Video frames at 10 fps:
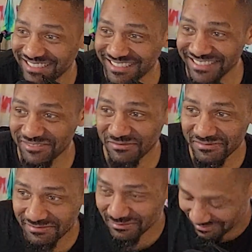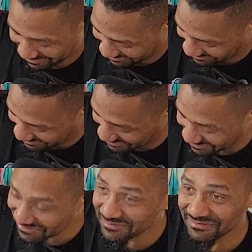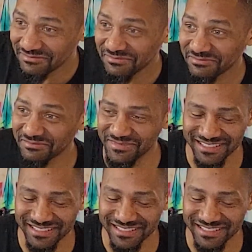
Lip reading: ahead, man. The floor is yours.